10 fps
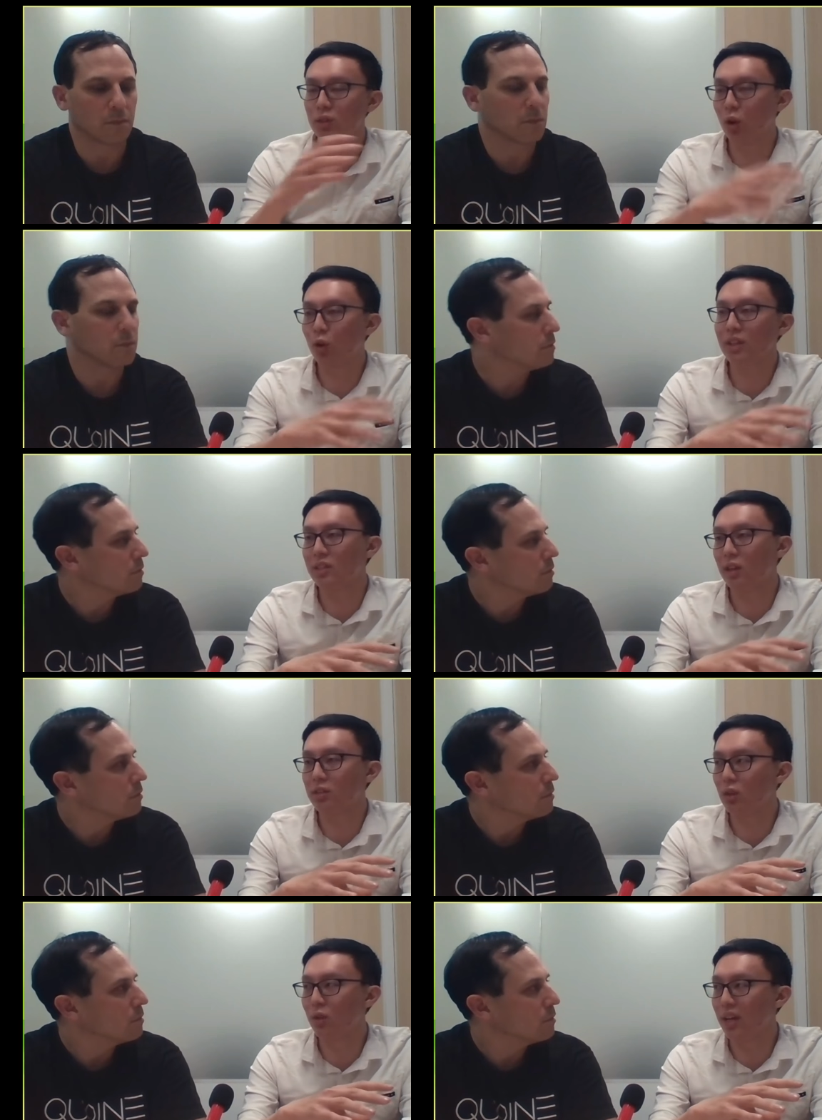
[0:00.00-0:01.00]
Speaker 1: token is
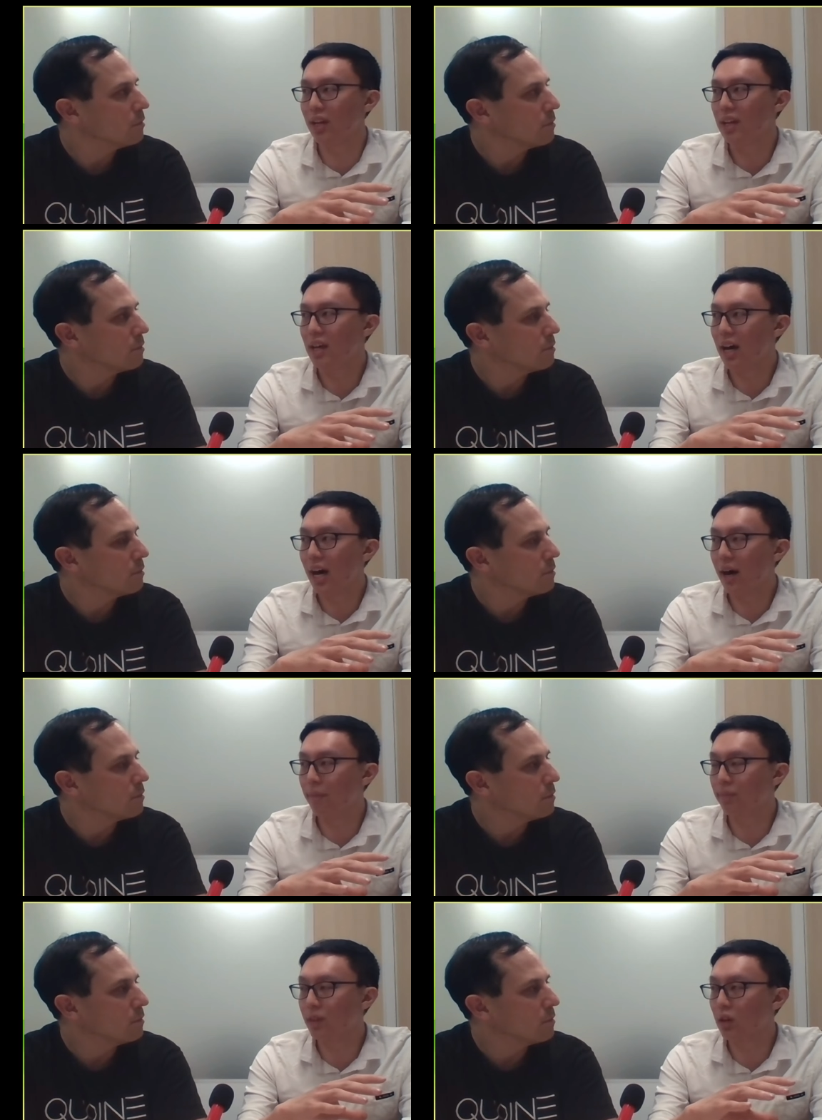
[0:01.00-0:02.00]
also a
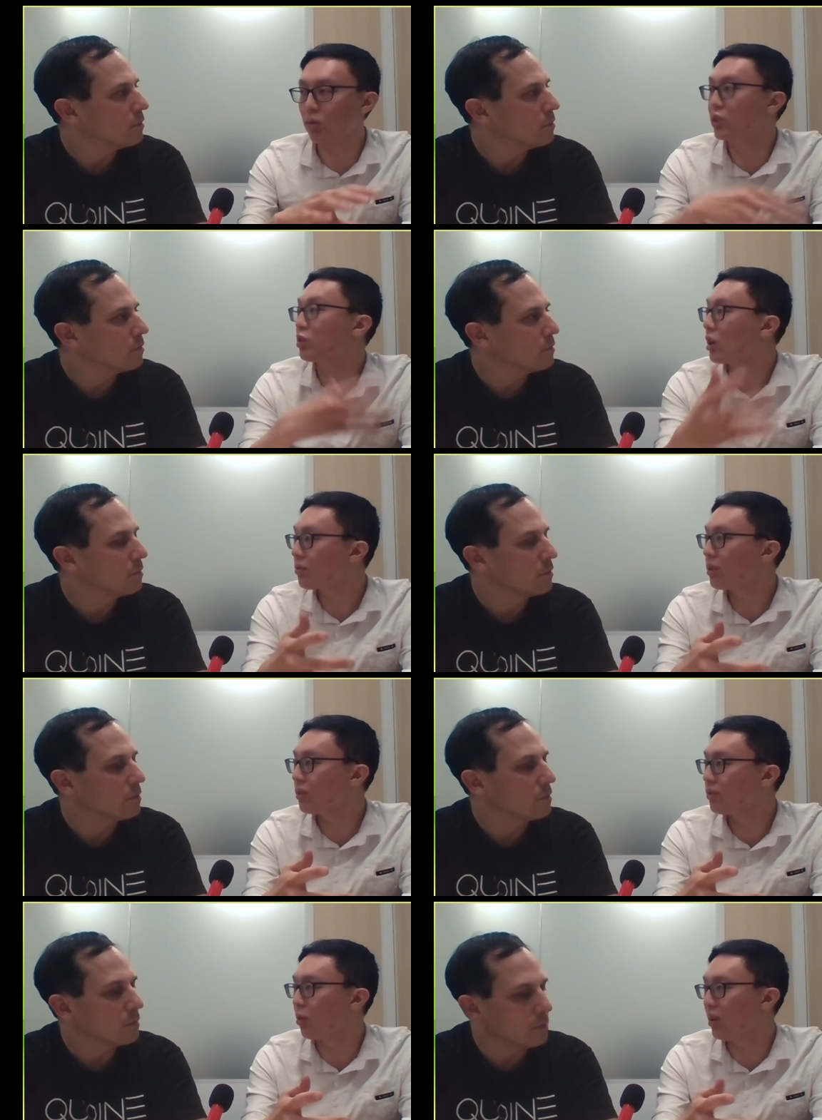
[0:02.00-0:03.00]
um, reserve
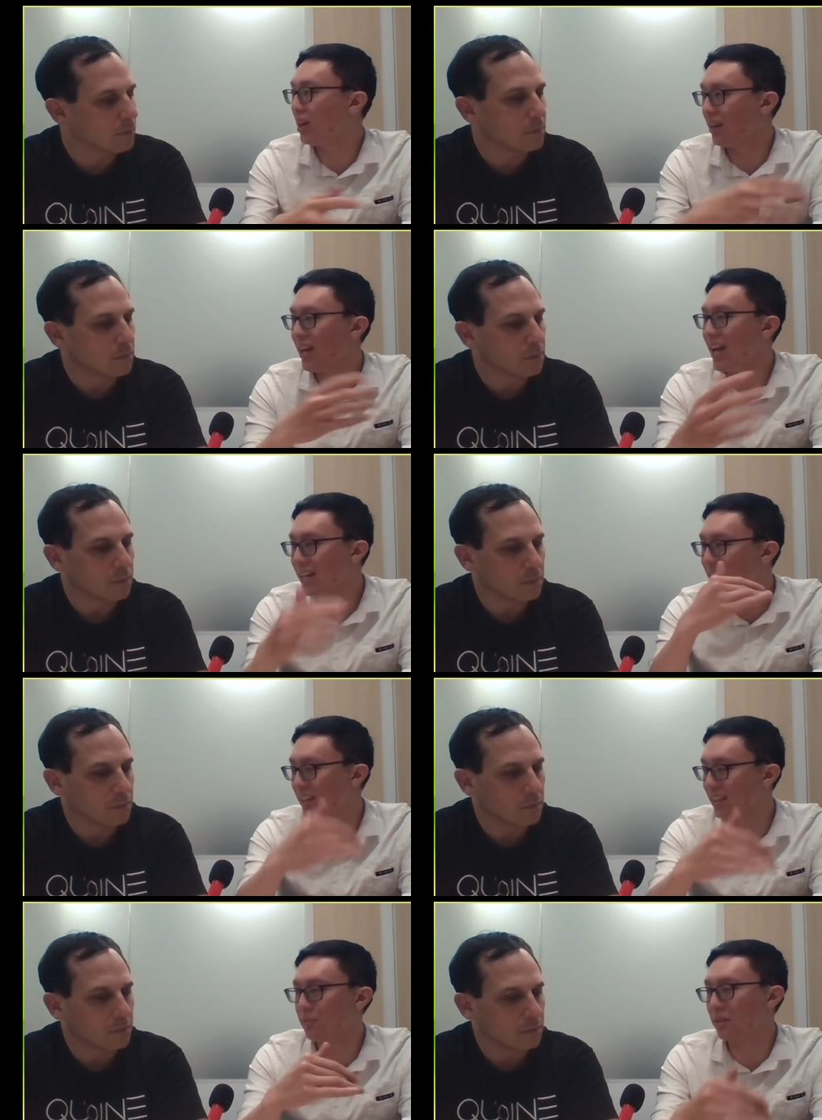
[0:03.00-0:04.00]
for mm-hmm. any
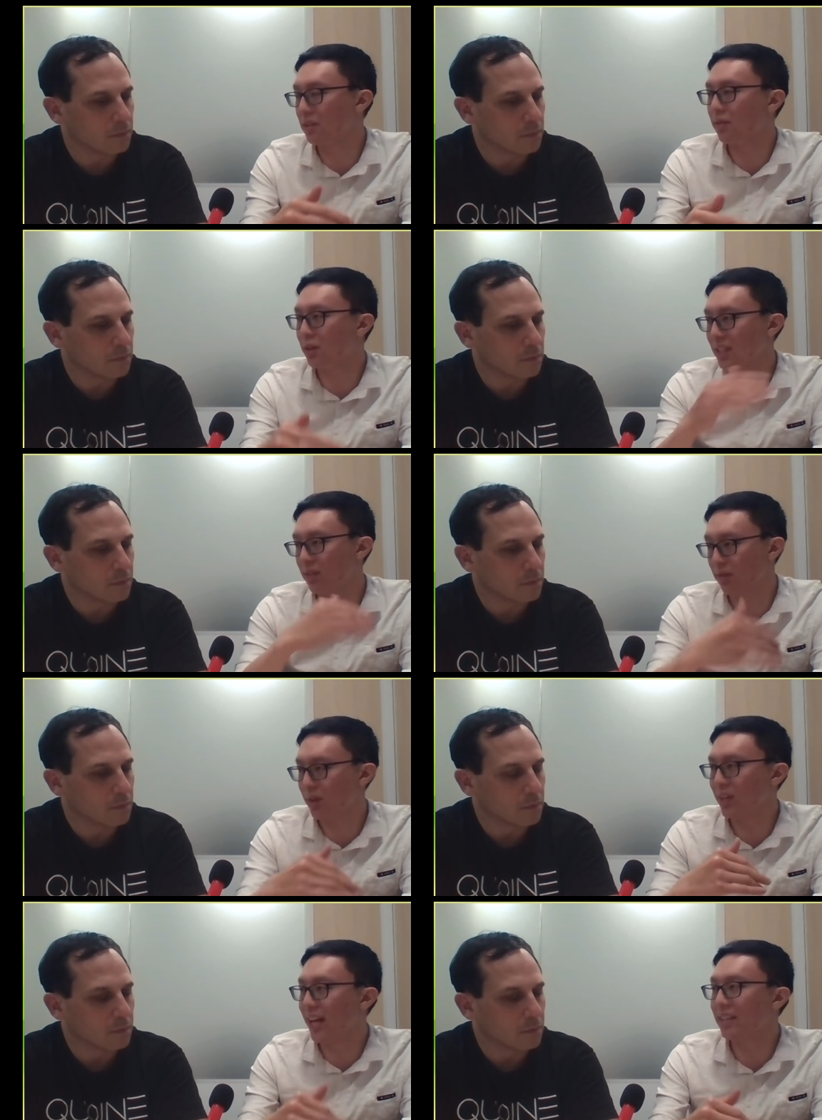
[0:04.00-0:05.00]
unexpected defaults at the
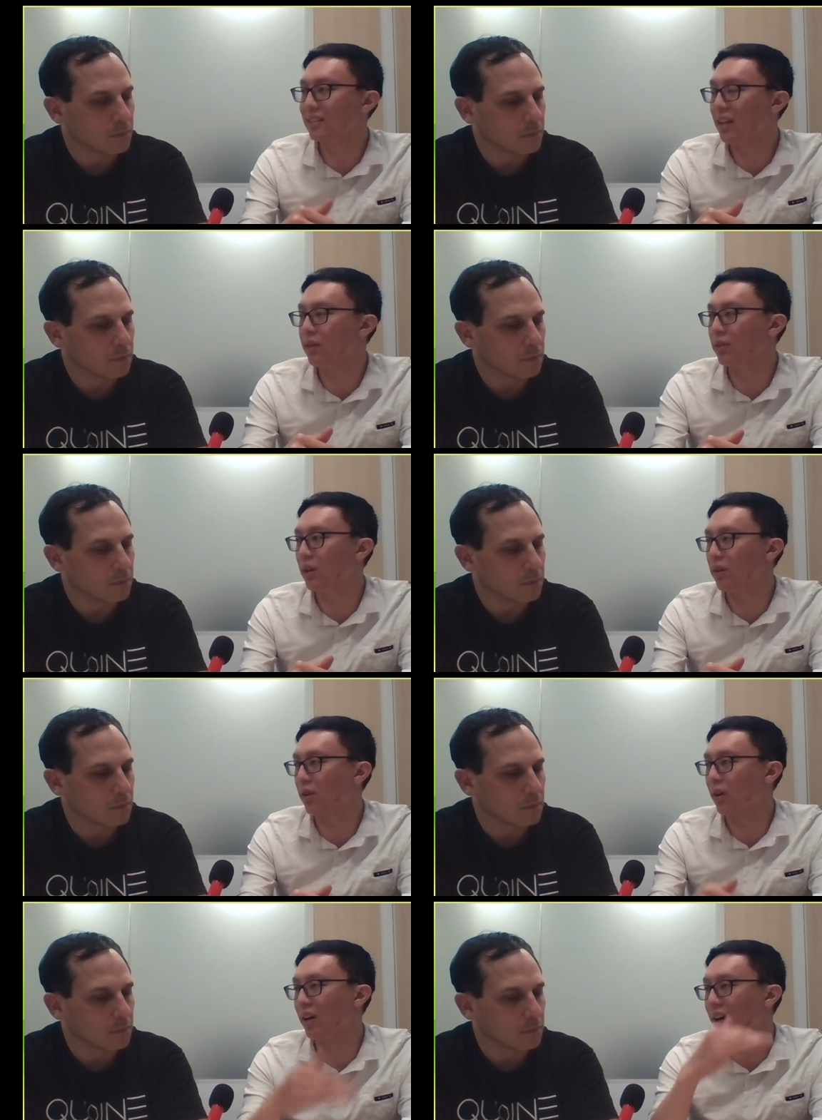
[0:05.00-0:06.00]
very last level of
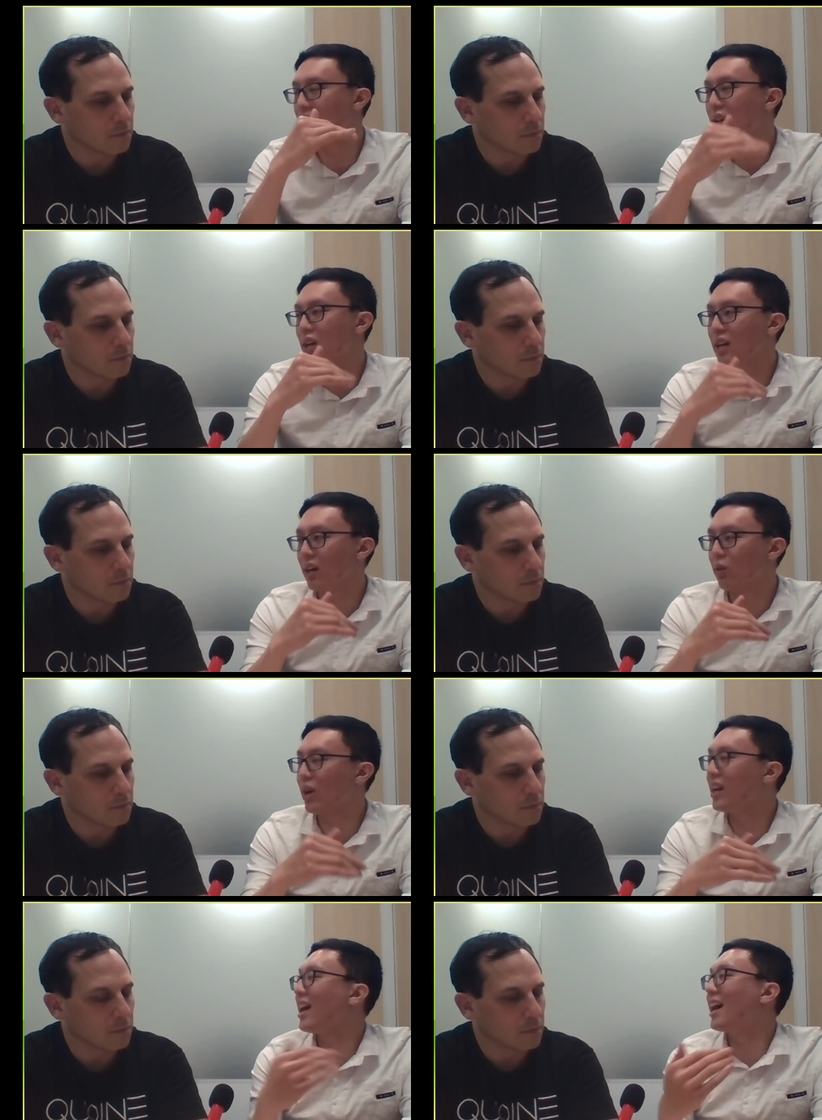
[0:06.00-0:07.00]
our. Uh,
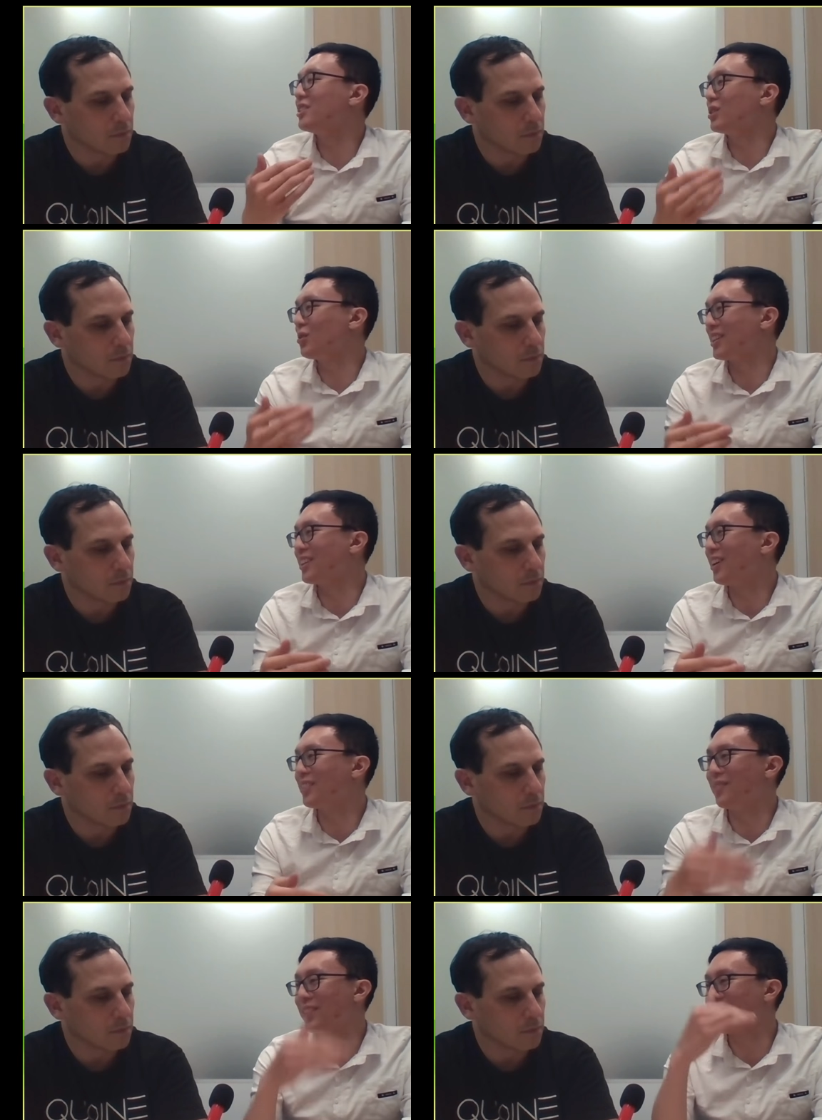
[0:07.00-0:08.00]
credit enhancers, we like to call
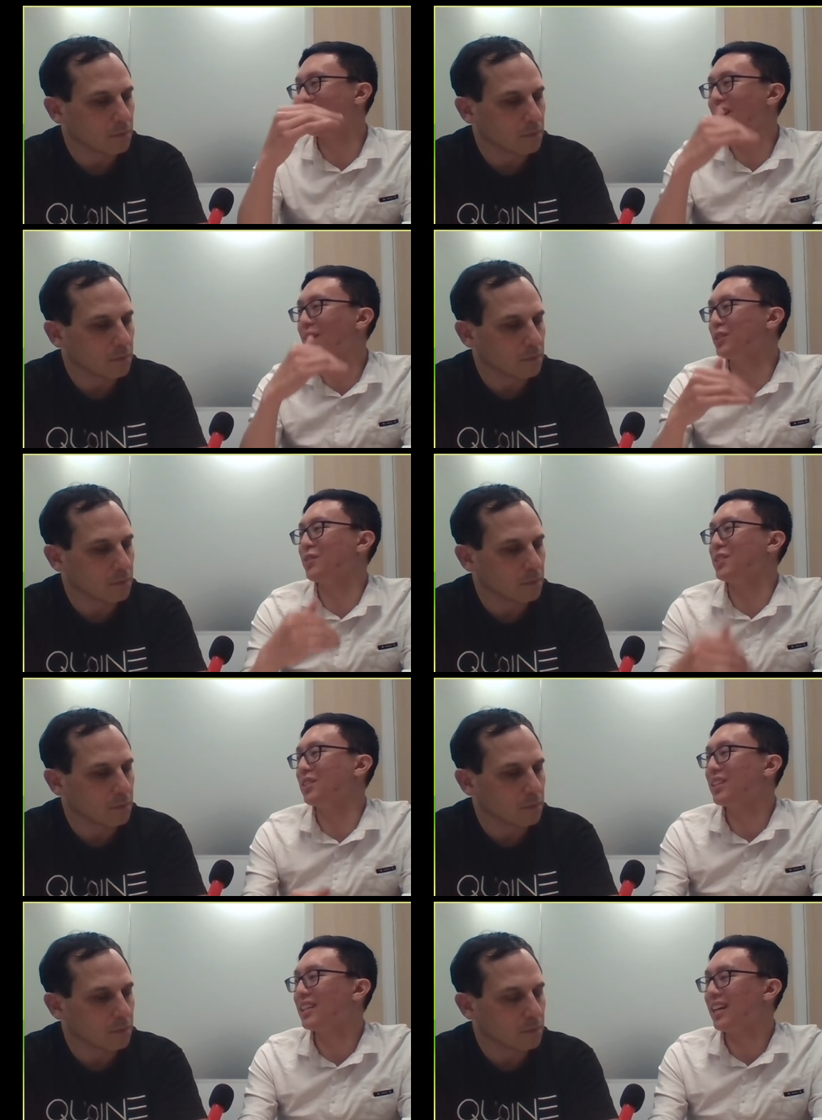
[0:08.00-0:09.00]
them, like our levels of,
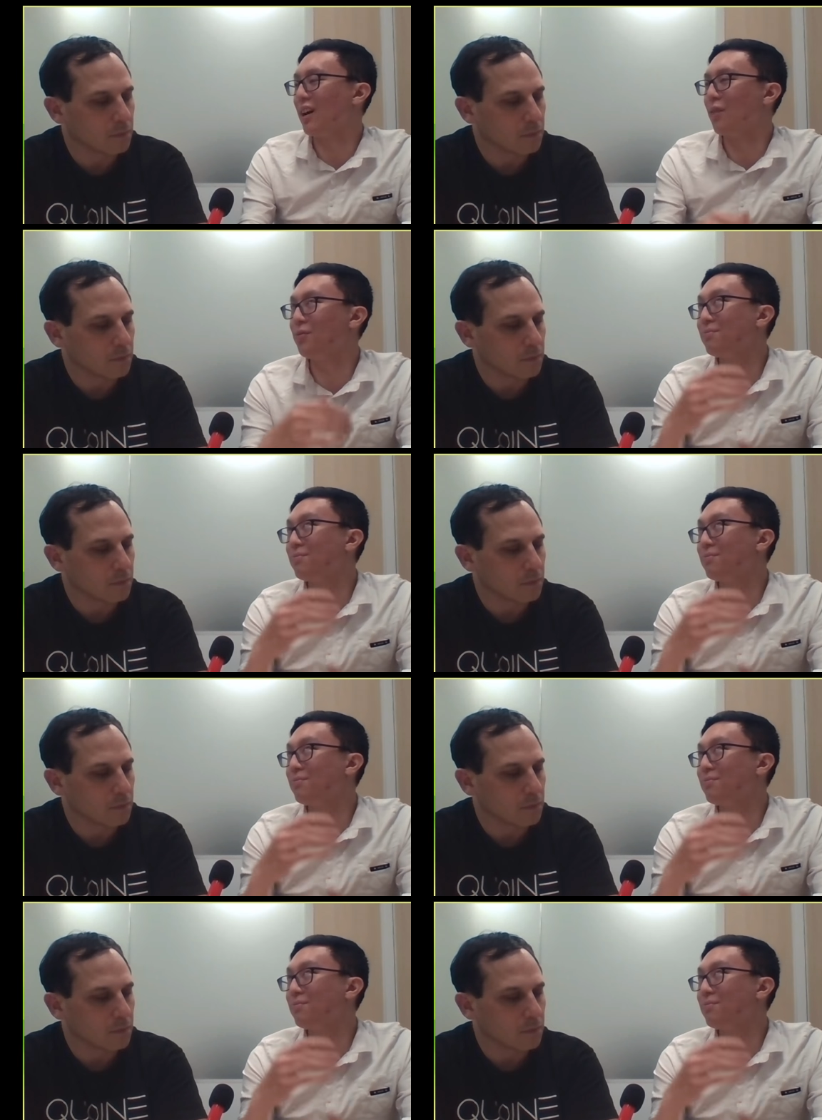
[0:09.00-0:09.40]
of